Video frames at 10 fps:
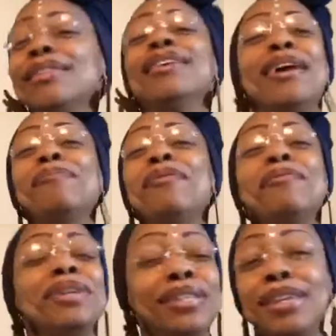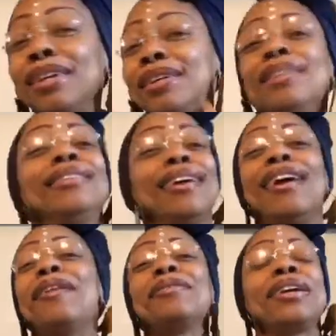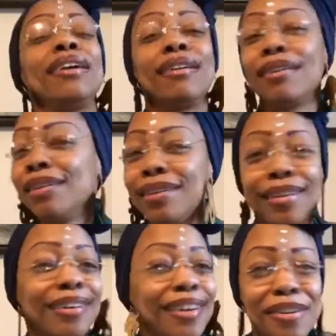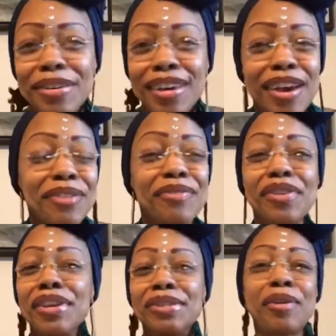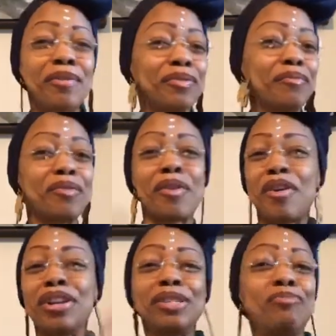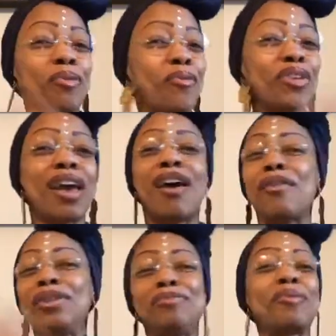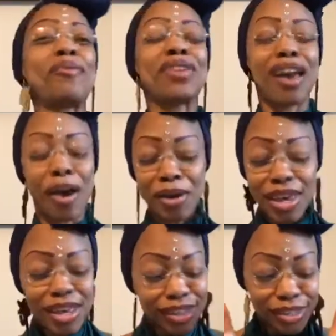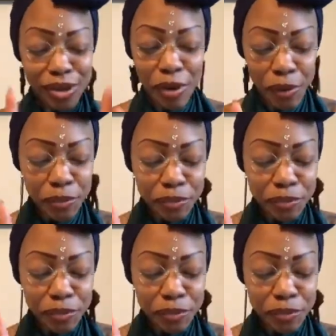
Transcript: I'm always here. I don't care how you feel. It's always from the heart. It's pouring out. So